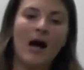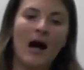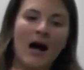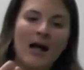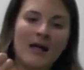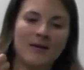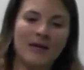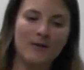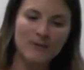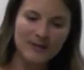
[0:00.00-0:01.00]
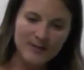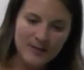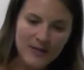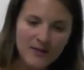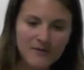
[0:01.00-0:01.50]
I
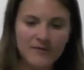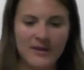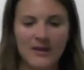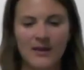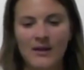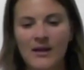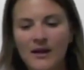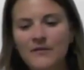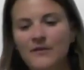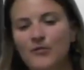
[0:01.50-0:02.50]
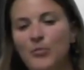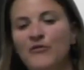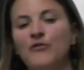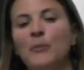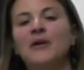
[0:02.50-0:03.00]
received the gift of the
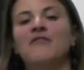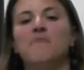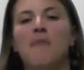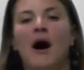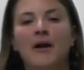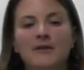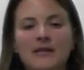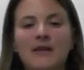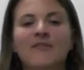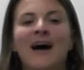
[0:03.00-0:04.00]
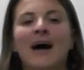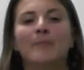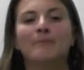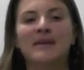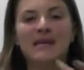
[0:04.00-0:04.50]
performative modeling of how
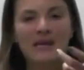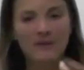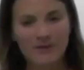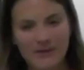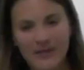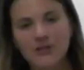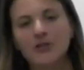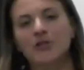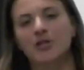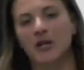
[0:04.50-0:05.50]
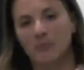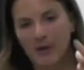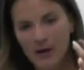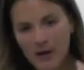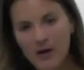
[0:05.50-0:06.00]
to be in relationship
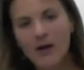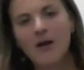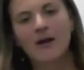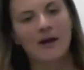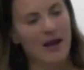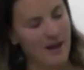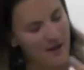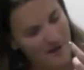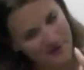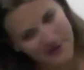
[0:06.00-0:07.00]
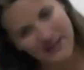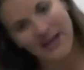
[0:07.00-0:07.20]
every